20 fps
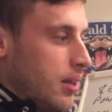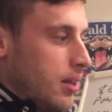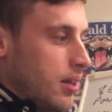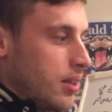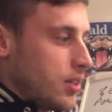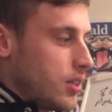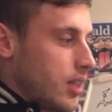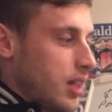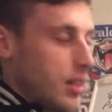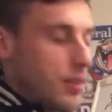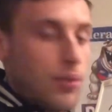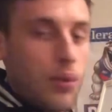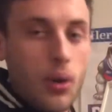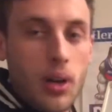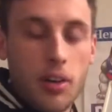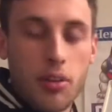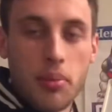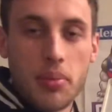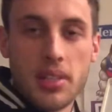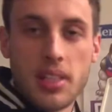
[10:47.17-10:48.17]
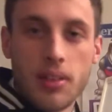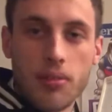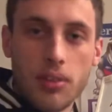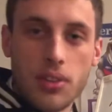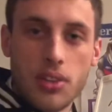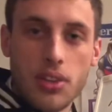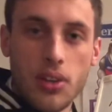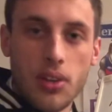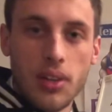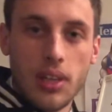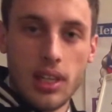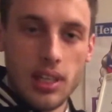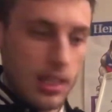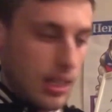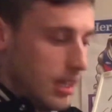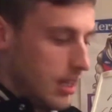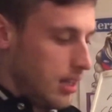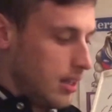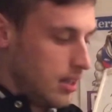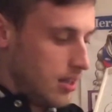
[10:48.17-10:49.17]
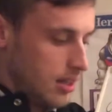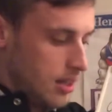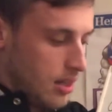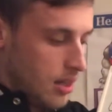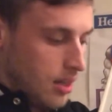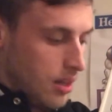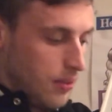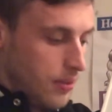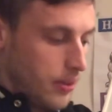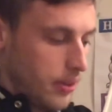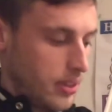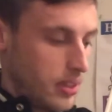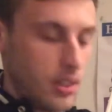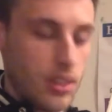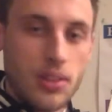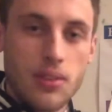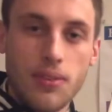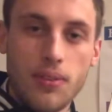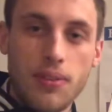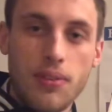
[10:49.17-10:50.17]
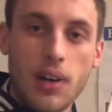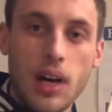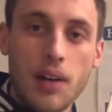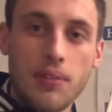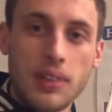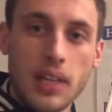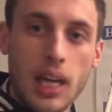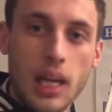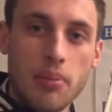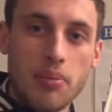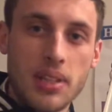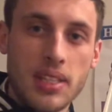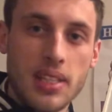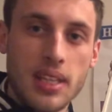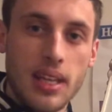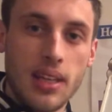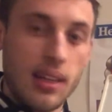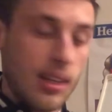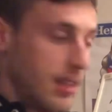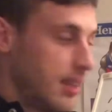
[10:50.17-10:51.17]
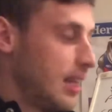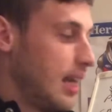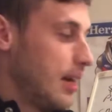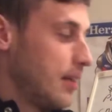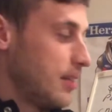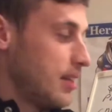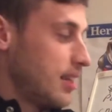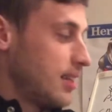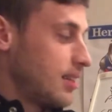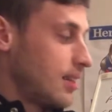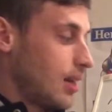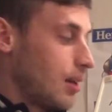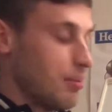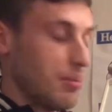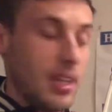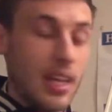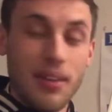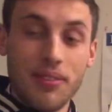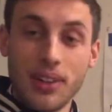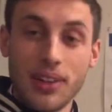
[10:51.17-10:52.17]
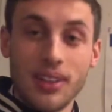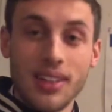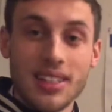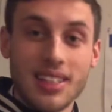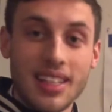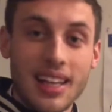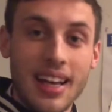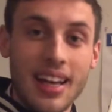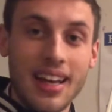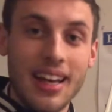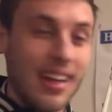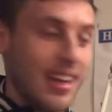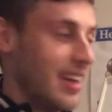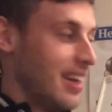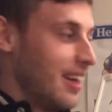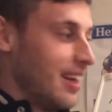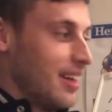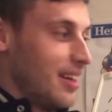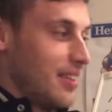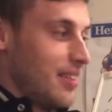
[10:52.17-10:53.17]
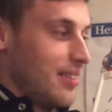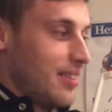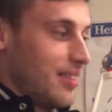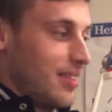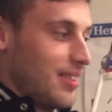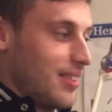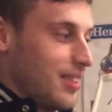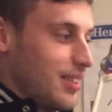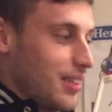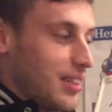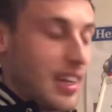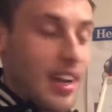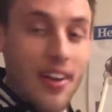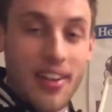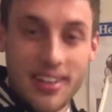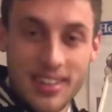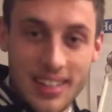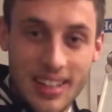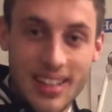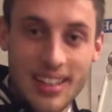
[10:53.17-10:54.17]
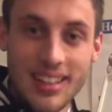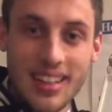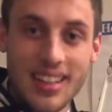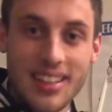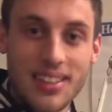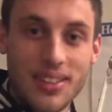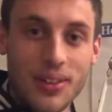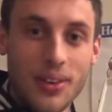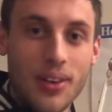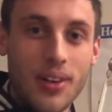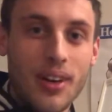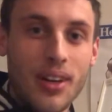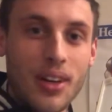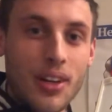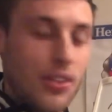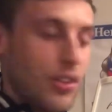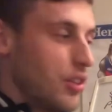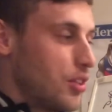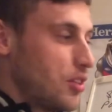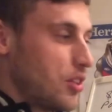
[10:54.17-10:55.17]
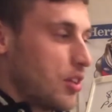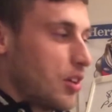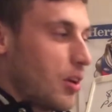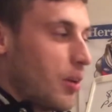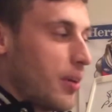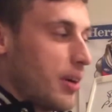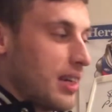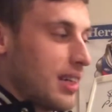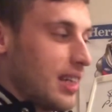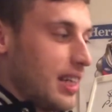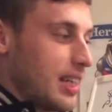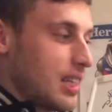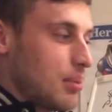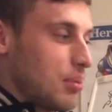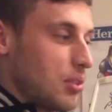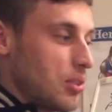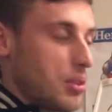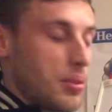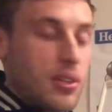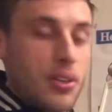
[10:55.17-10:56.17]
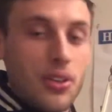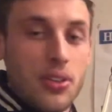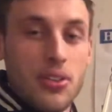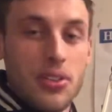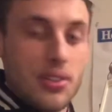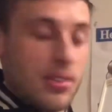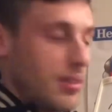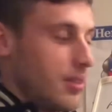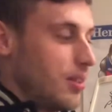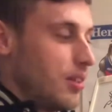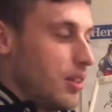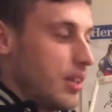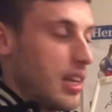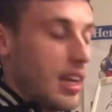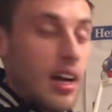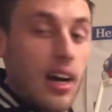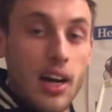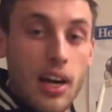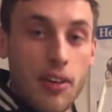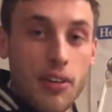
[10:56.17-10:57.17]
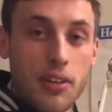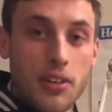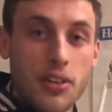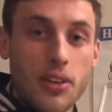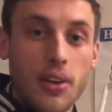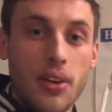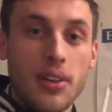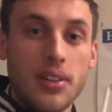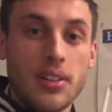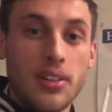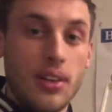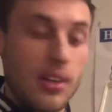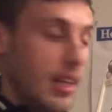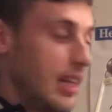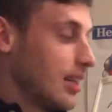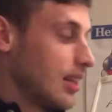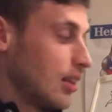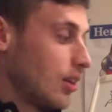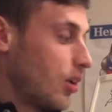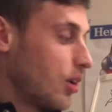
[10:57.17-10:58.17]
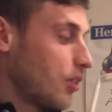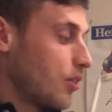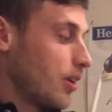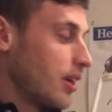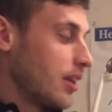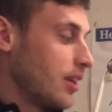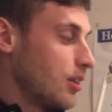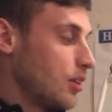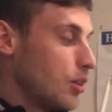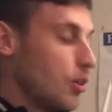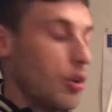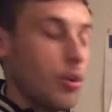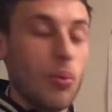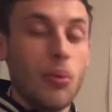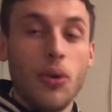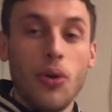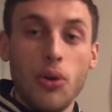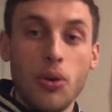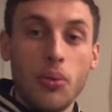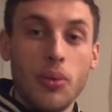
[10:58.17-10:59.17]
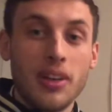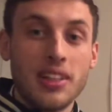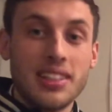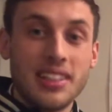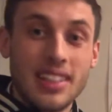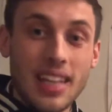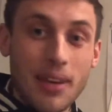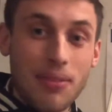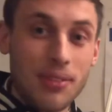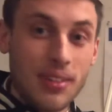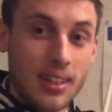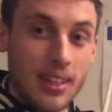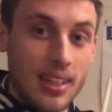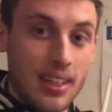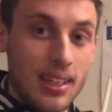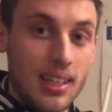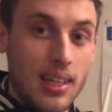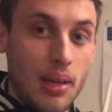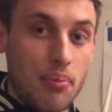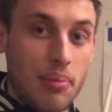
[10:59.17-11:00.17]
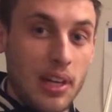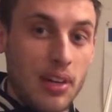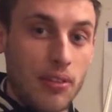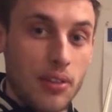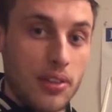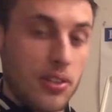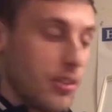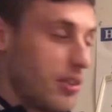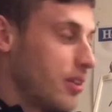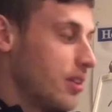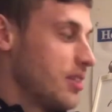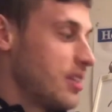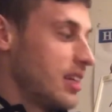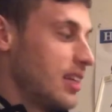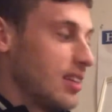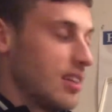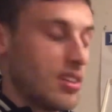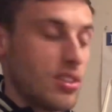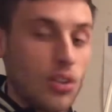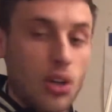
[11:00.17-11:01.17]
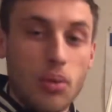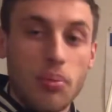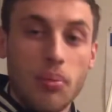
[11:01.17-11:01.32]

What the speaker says: So that's 400% return in a year versus 5 to 8%. Now this, I'm never going to say you're guaranteed this or you should go in collectibles because you get higher returns. In the long run, you almost definitely get better returns in the stock